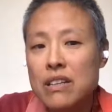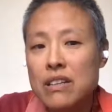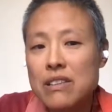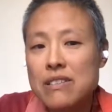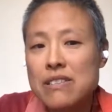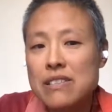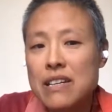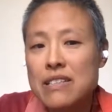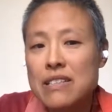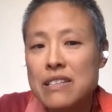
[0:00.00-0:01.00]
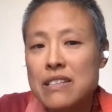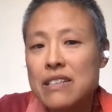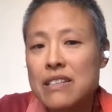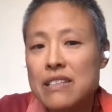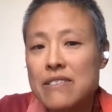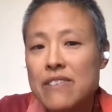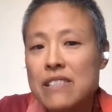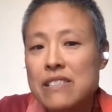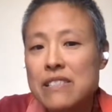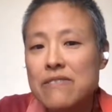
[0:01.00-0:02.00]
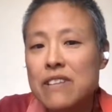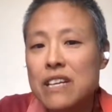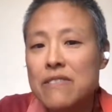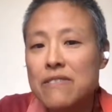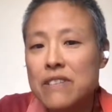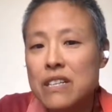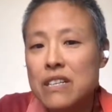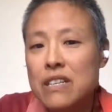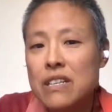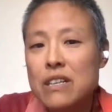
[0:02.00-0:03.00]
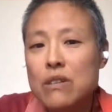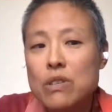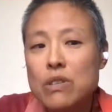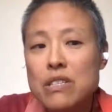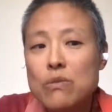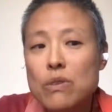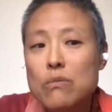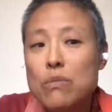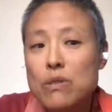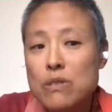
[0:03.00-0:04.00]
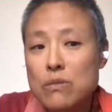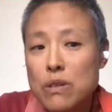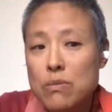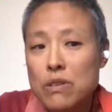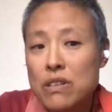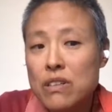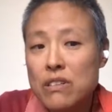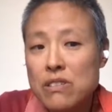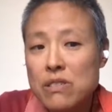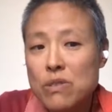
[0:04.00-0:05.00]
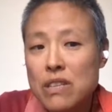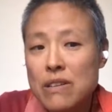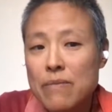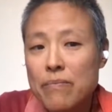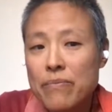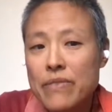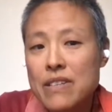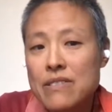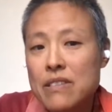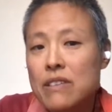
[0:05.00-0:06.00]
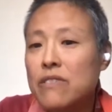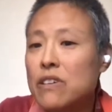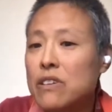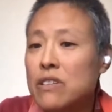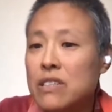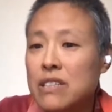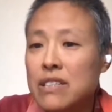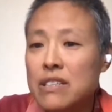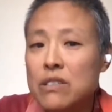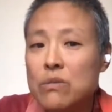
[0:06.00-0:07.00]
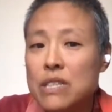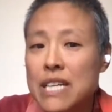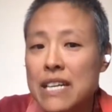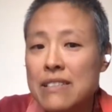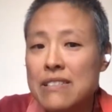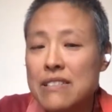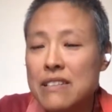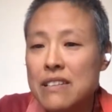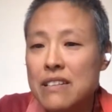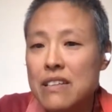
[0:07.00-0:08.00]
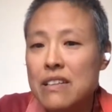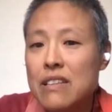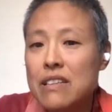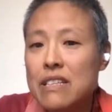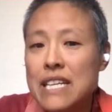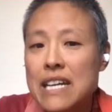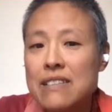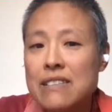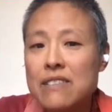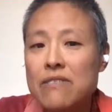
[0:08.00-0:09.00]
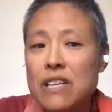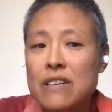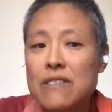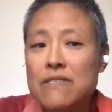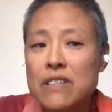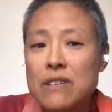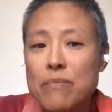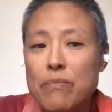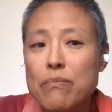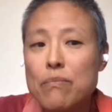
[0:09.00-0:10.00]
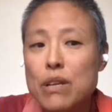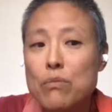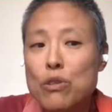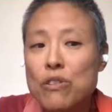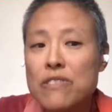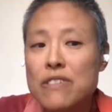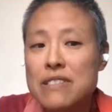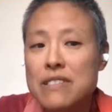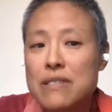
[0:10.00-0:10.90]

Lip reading: the static, defensive life, which is what most people are cursed with, is converted into a dance, the dance of life, metamorphosis.